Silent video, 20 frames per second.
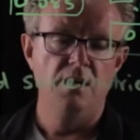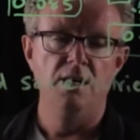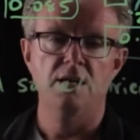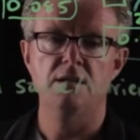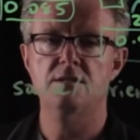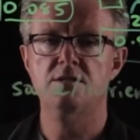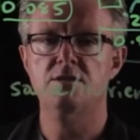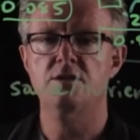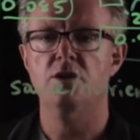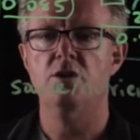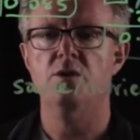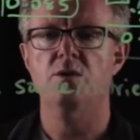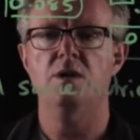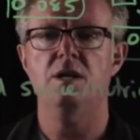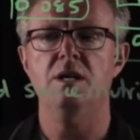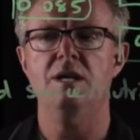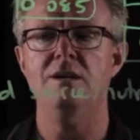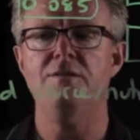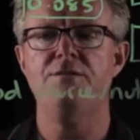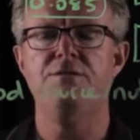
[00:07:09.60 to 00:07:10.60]
And so
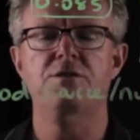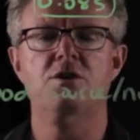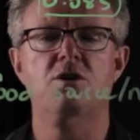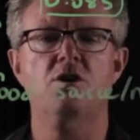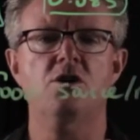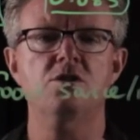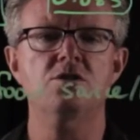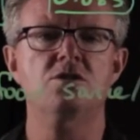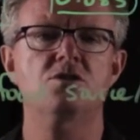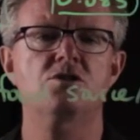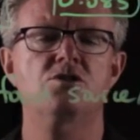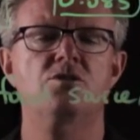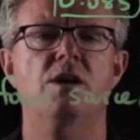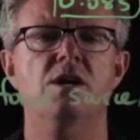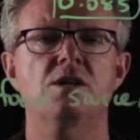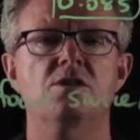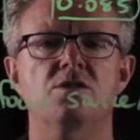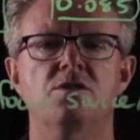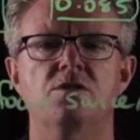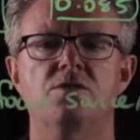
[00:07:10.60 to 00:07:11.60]
if the
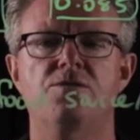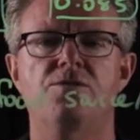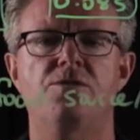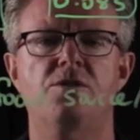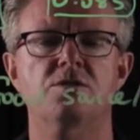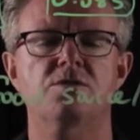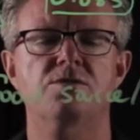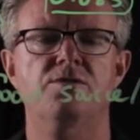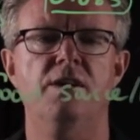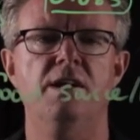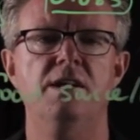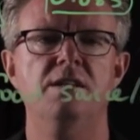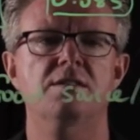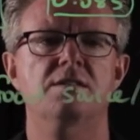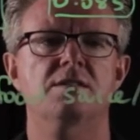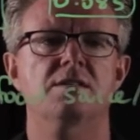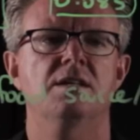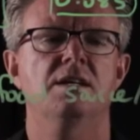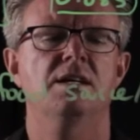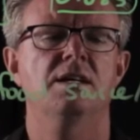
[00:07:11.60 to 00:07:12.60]
concentration of
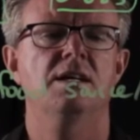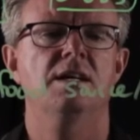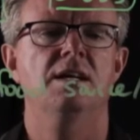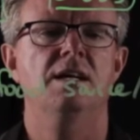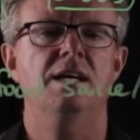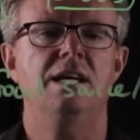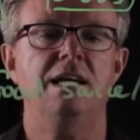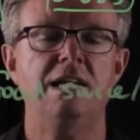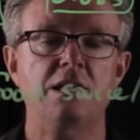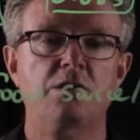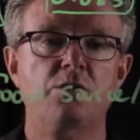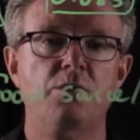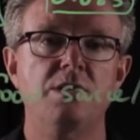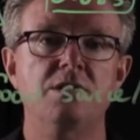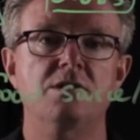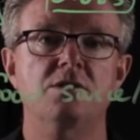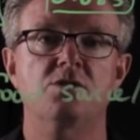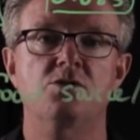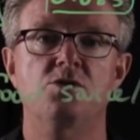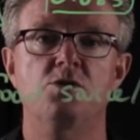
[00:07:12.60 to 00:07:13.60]
phosphates
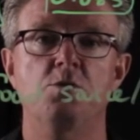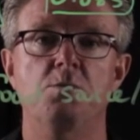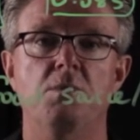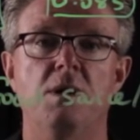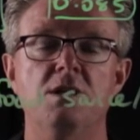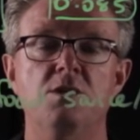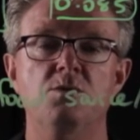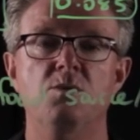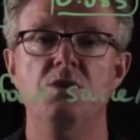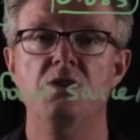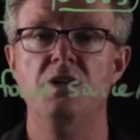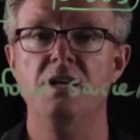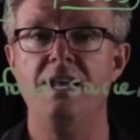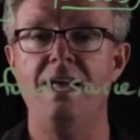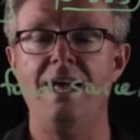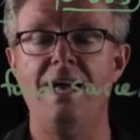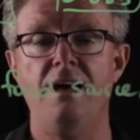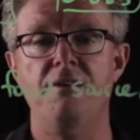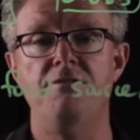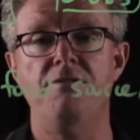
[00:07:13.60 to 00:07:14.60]
increases too much, we then
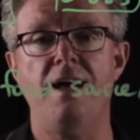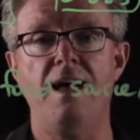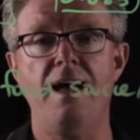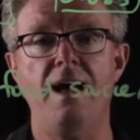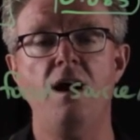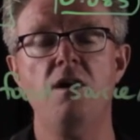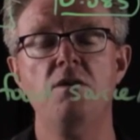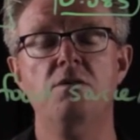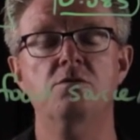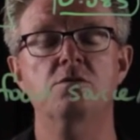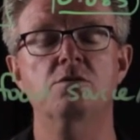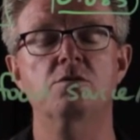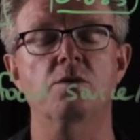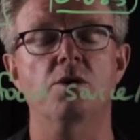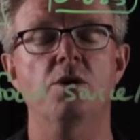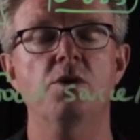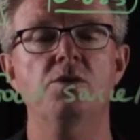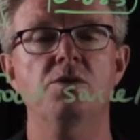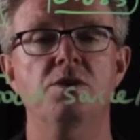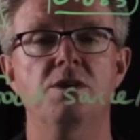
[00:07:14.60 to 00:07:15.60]
have algal
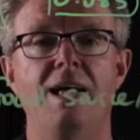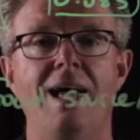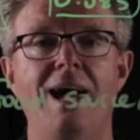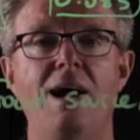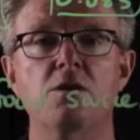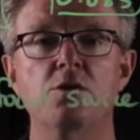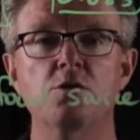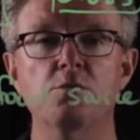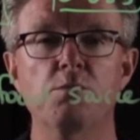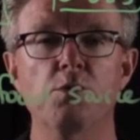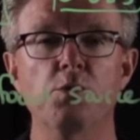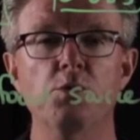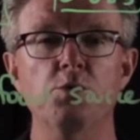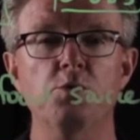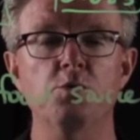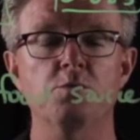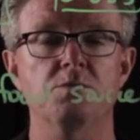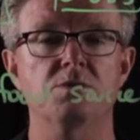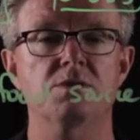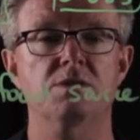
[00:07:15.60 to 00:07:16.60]
growth and algal
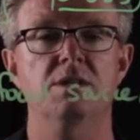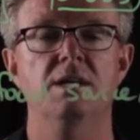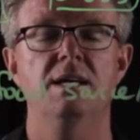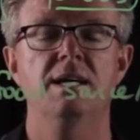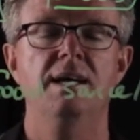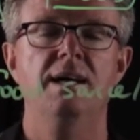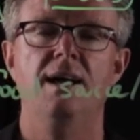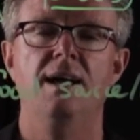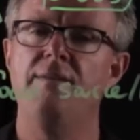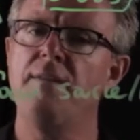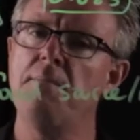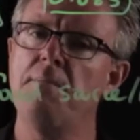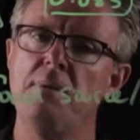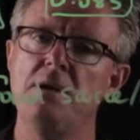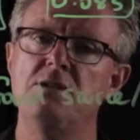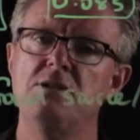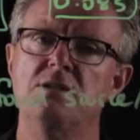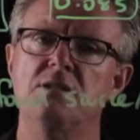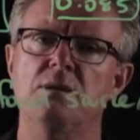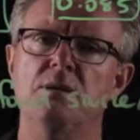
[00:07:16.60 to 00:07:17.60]
blooms. And they
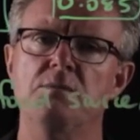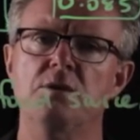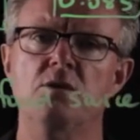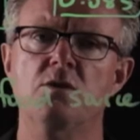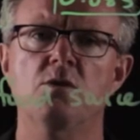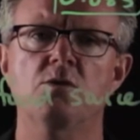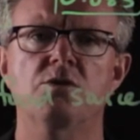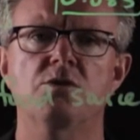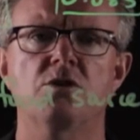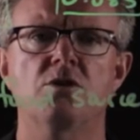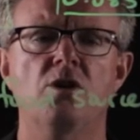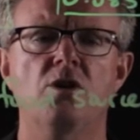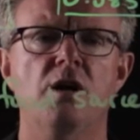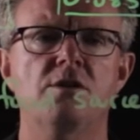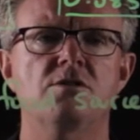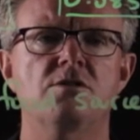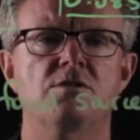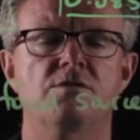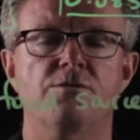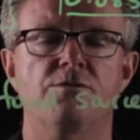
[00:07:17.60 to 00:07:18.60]
measure something called the
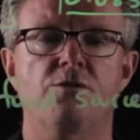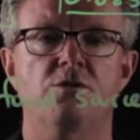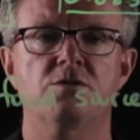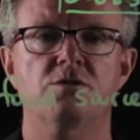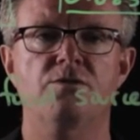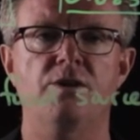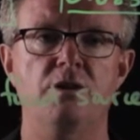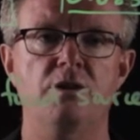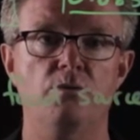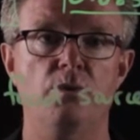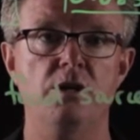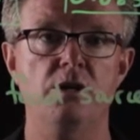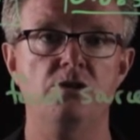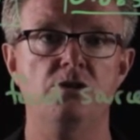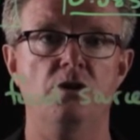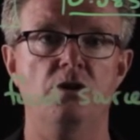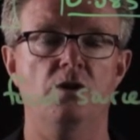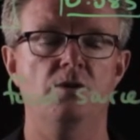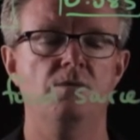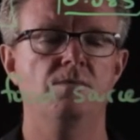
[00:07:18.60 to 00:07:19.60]
nitrogen-phosphate
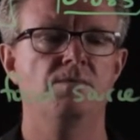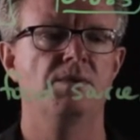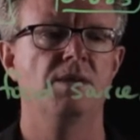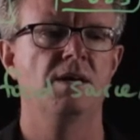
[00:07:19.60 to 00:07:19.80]
ratio.